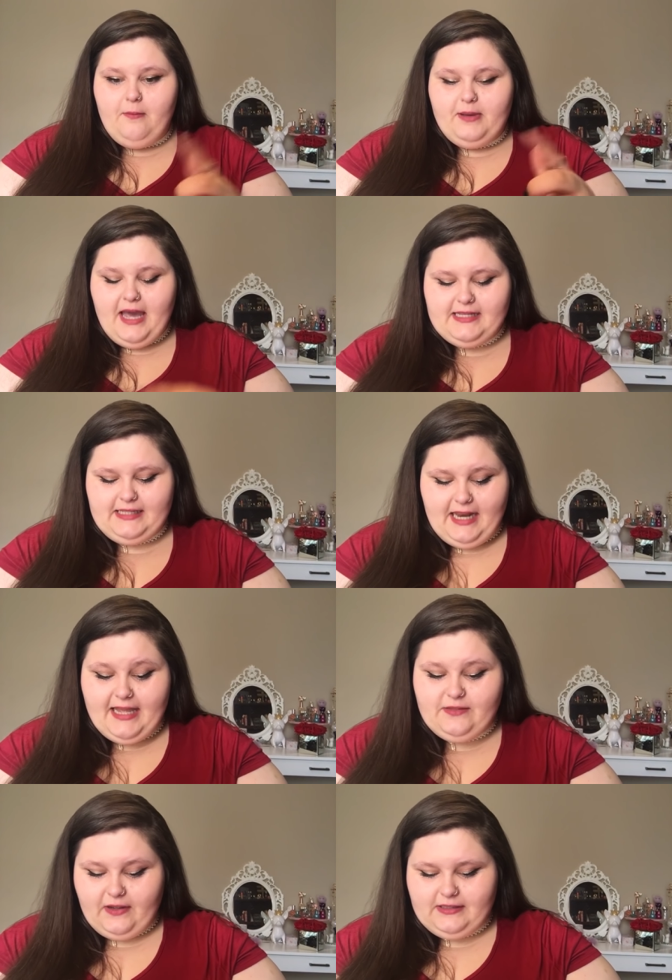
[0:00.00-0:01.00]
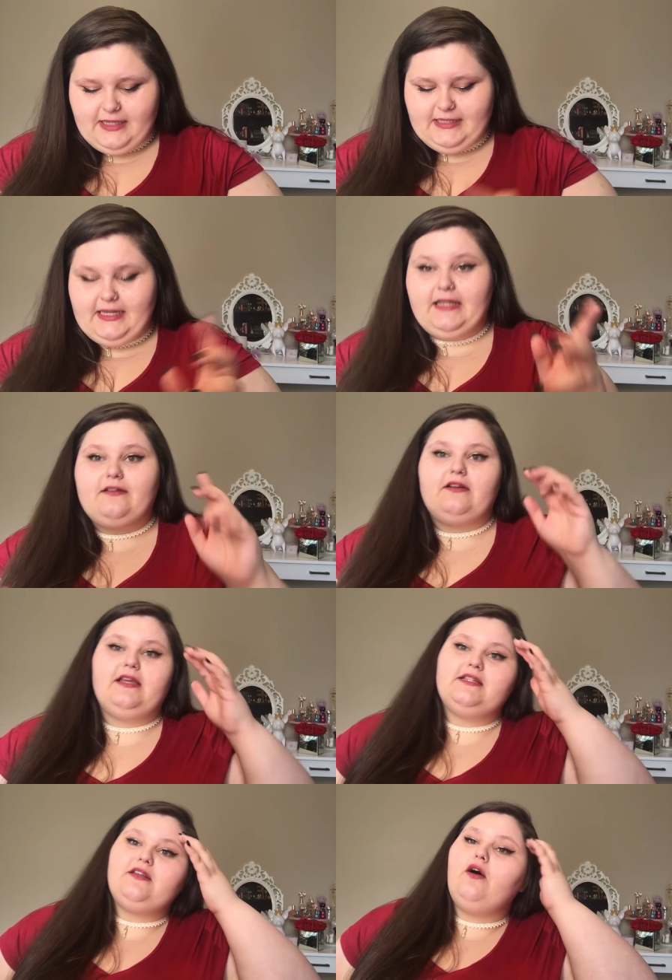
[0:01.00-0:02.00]
But yes, today is Valentine's Day,
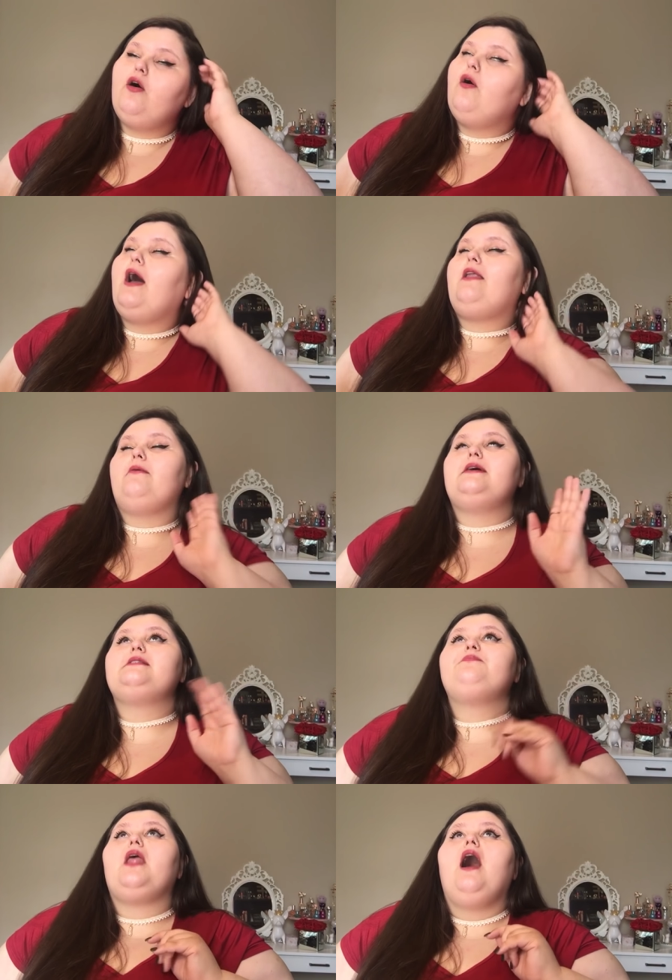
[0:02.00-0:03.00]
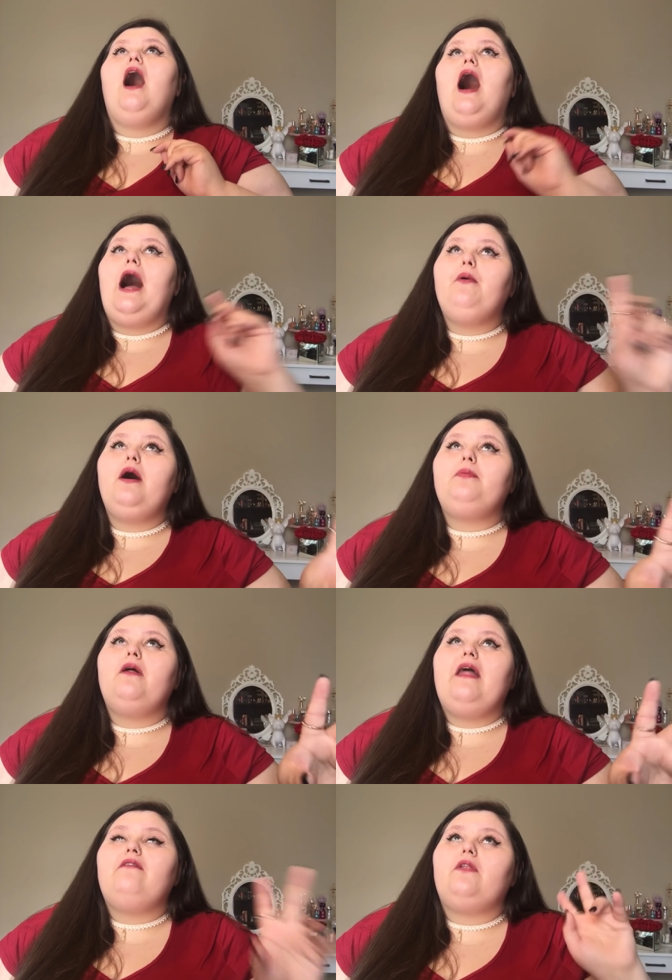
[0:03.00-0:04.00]
literally. So, anyways, I will
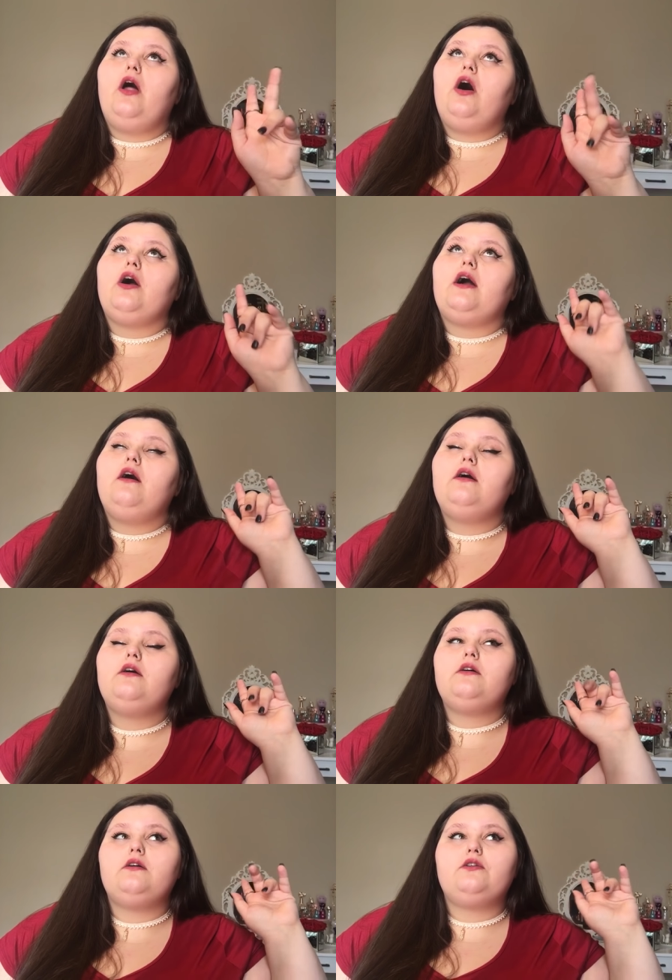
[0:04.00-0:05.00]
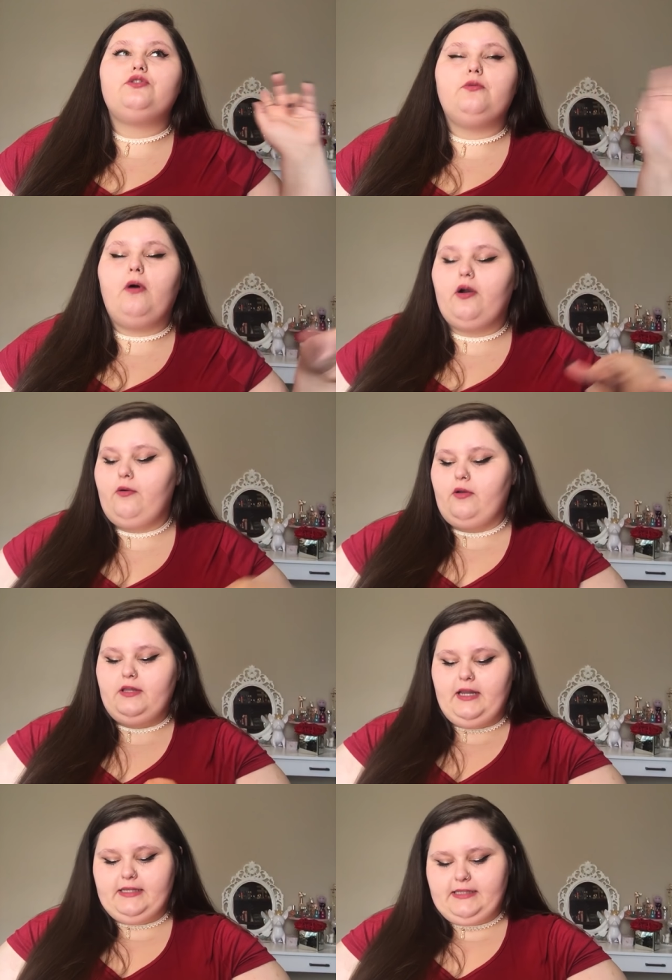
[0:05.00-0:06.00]
upload that vlog tomorrow or the
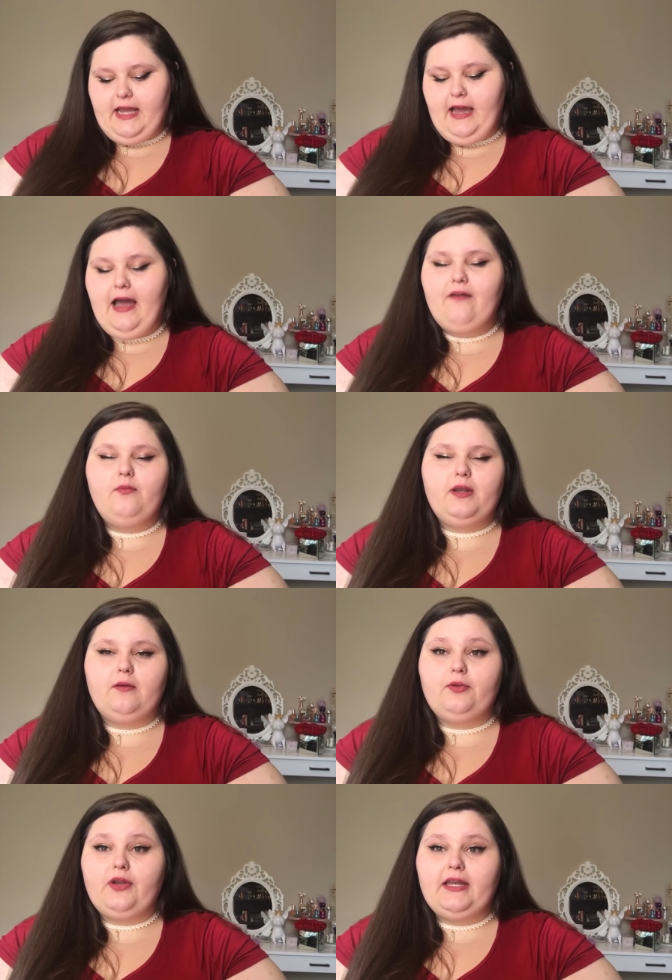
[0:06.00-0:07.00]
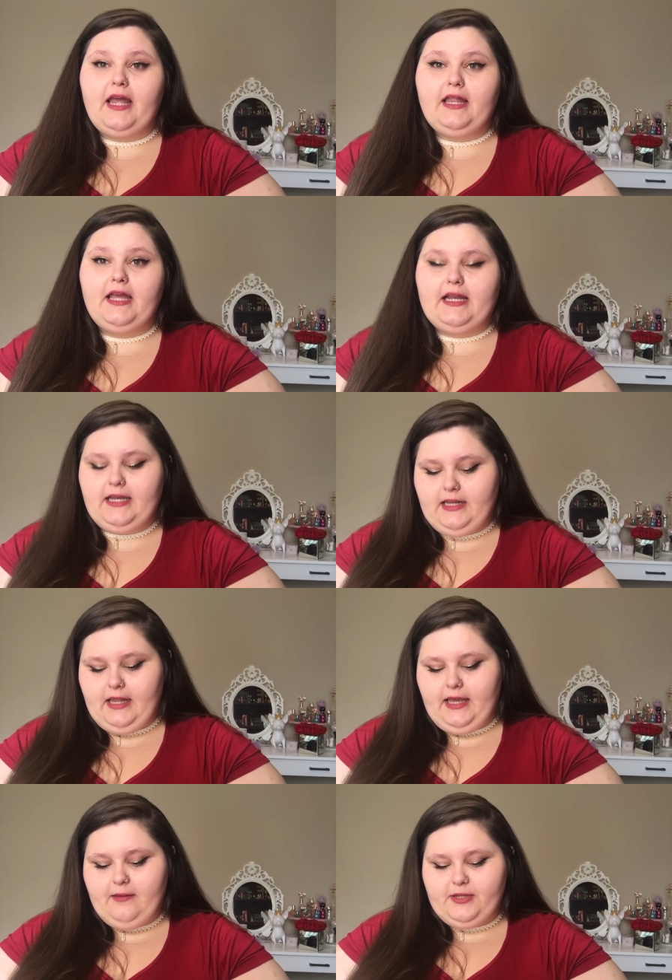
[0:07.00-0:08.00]
next day. I haven't been uploading daily, and I need to,
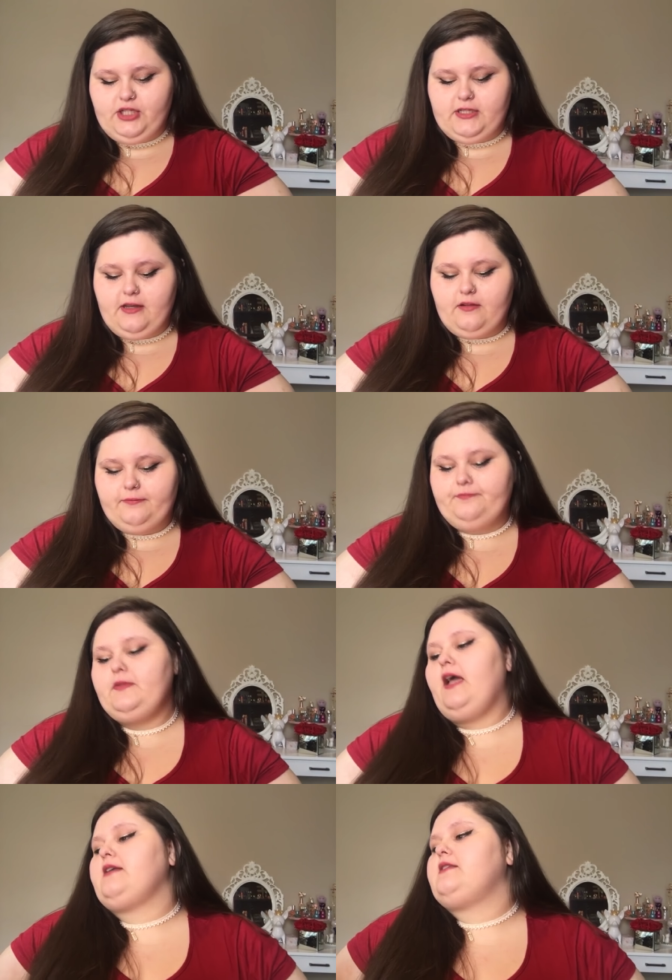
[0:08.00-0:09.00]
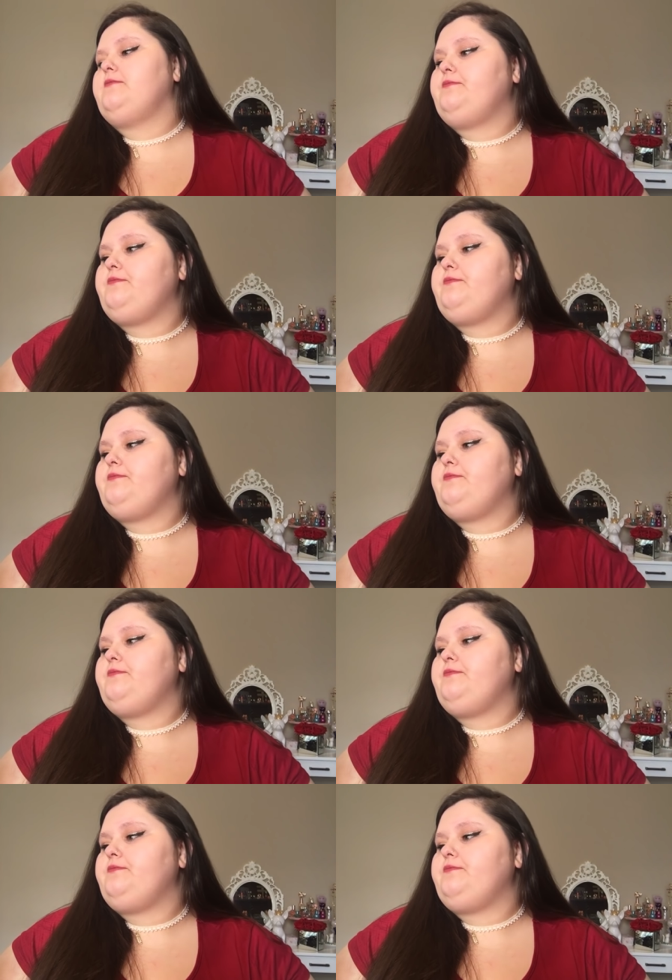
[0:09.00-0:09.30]
like, get my shit together. Next.